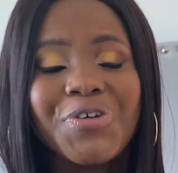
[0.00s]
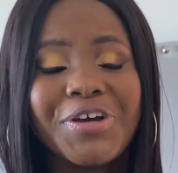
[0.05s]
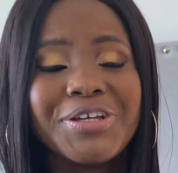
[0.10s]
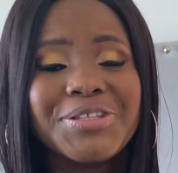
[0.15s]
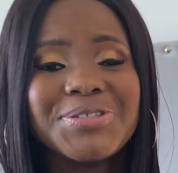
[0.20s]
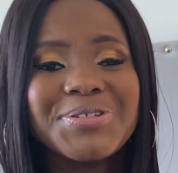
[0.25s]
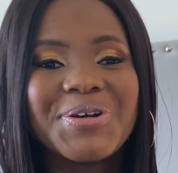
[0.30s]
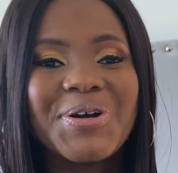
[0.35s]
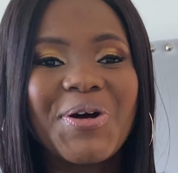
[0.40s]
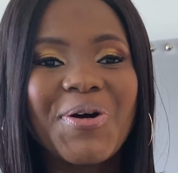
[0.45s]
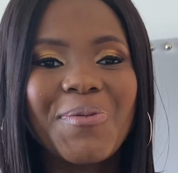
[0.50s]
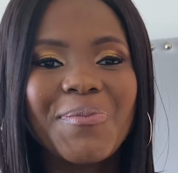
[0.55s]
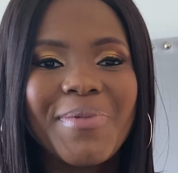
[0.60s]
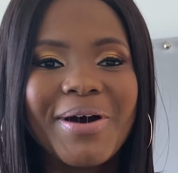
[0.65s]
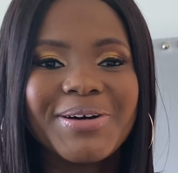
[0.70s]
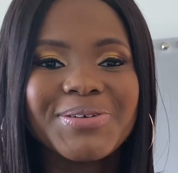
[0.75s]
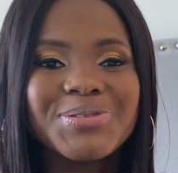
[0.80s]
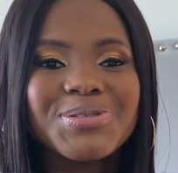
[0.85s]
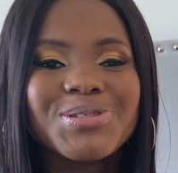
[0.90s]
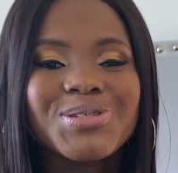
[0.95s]
it to come
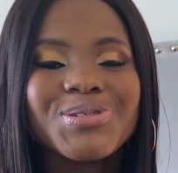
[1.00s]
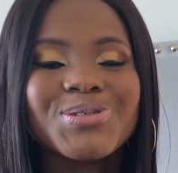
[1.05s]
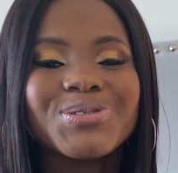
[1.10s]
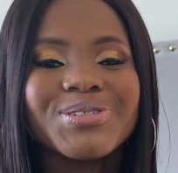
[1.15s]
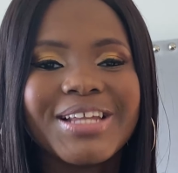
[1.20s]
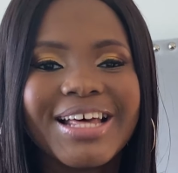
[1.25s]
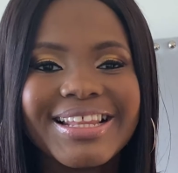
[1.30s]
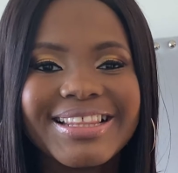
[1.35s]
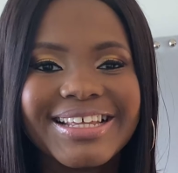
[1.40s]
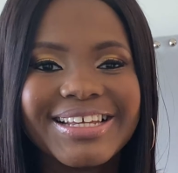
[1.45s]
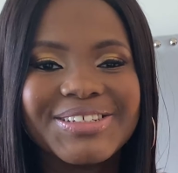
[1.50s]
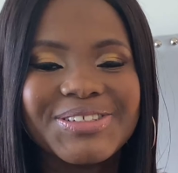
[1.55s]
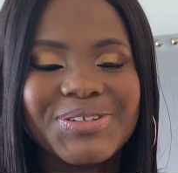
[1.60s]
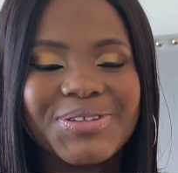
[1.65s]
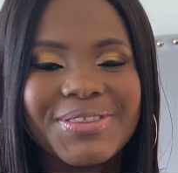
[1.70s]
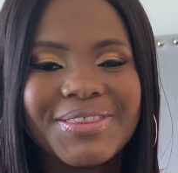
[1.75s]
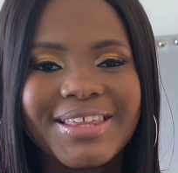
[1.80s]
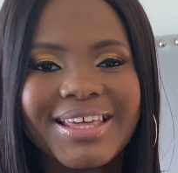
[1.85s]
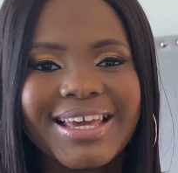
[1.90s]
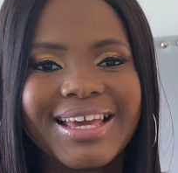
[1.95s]
out sooner than you
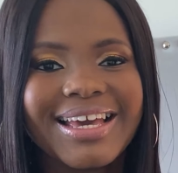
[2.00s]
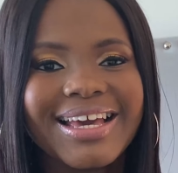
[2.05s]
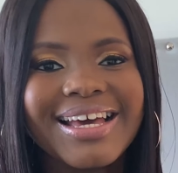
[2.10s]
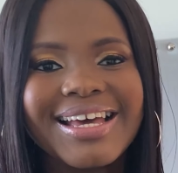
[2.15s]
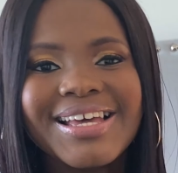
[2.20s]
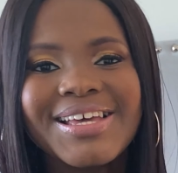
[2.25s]
think.